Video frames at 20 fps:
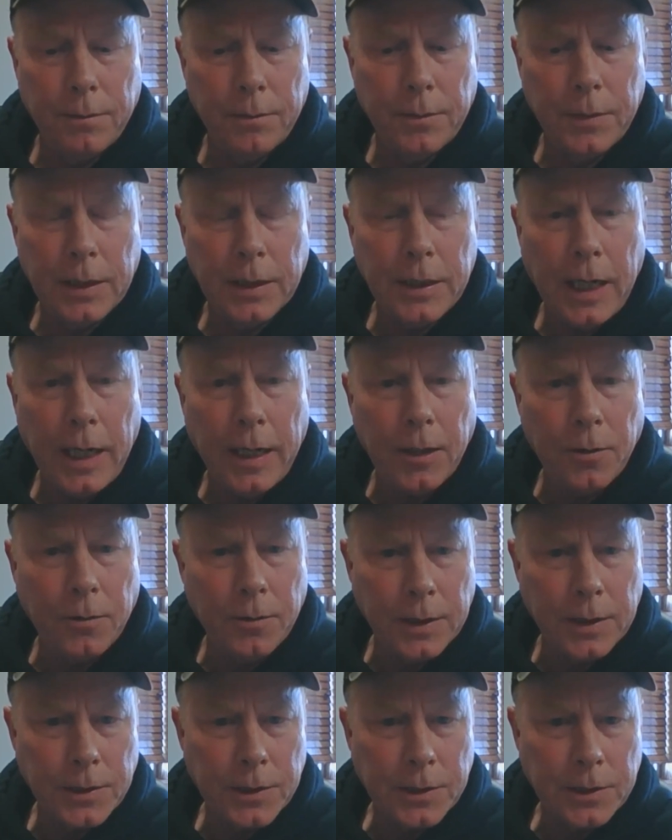the Cato
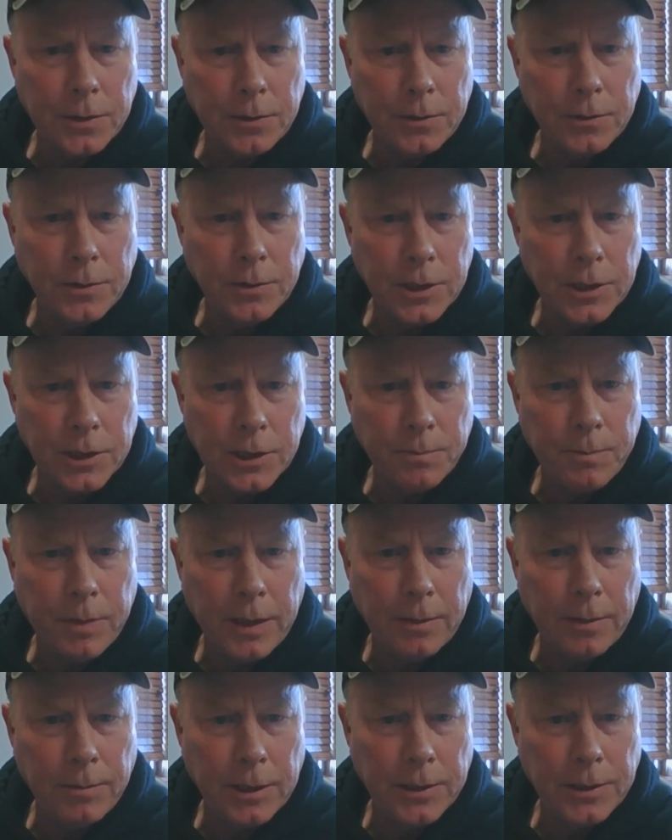Institute just
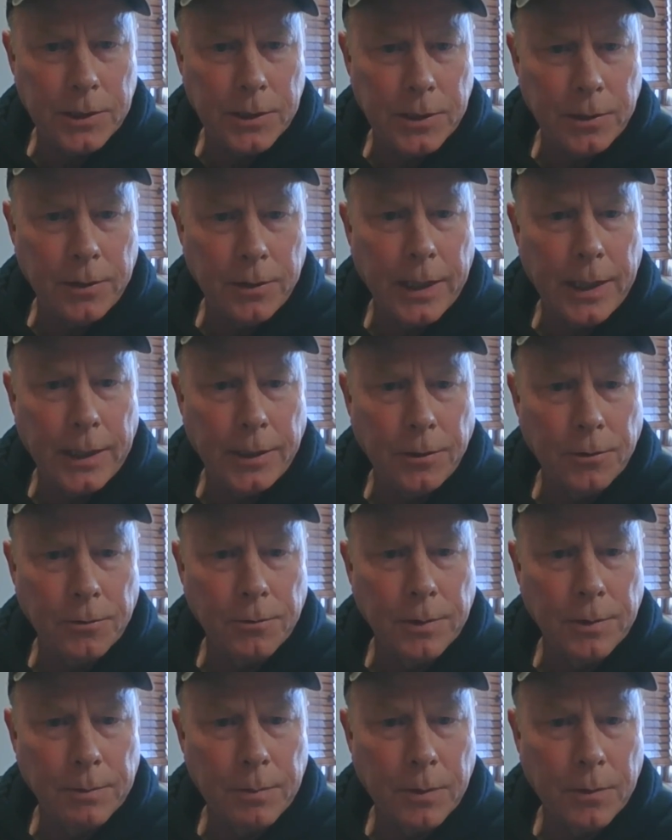published their annual
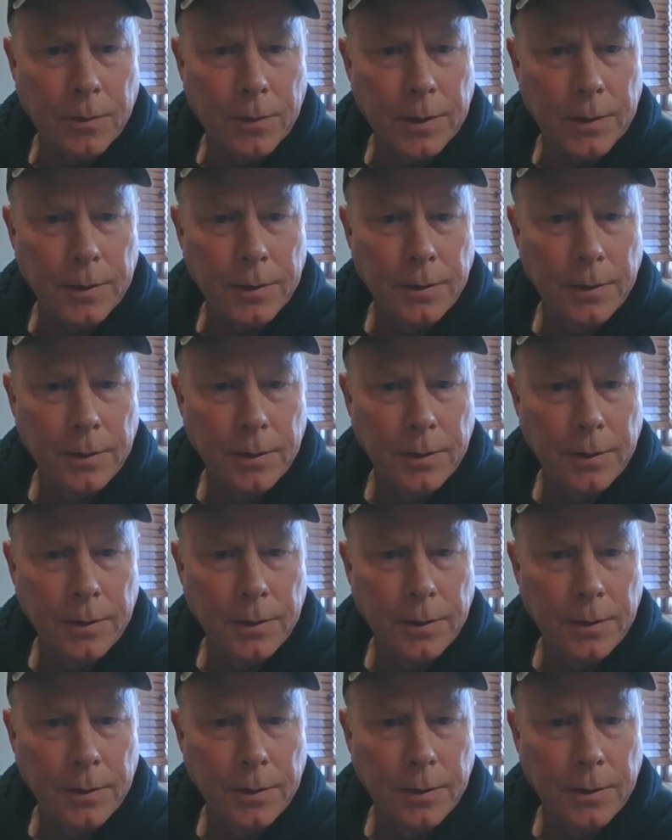report,